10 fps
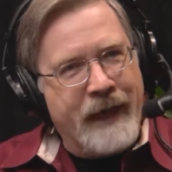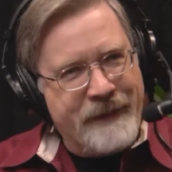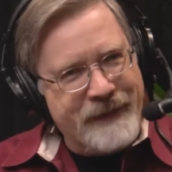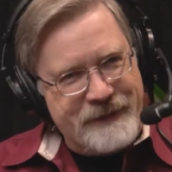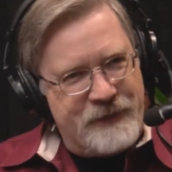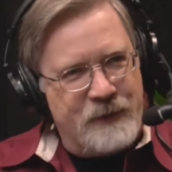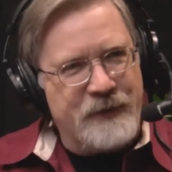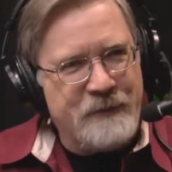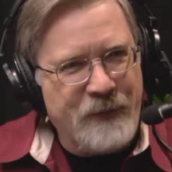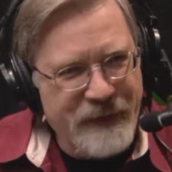I think is the
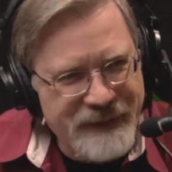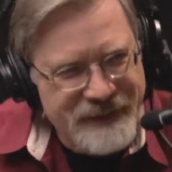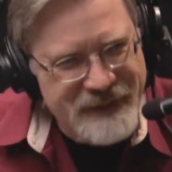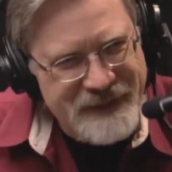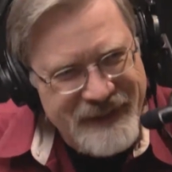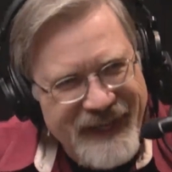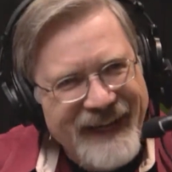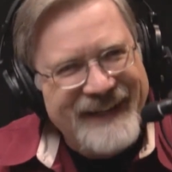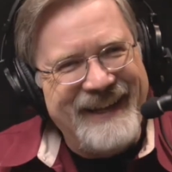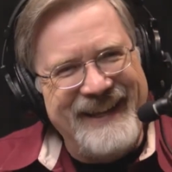real point. It's, no, we
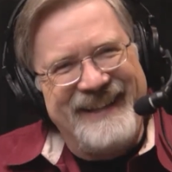care.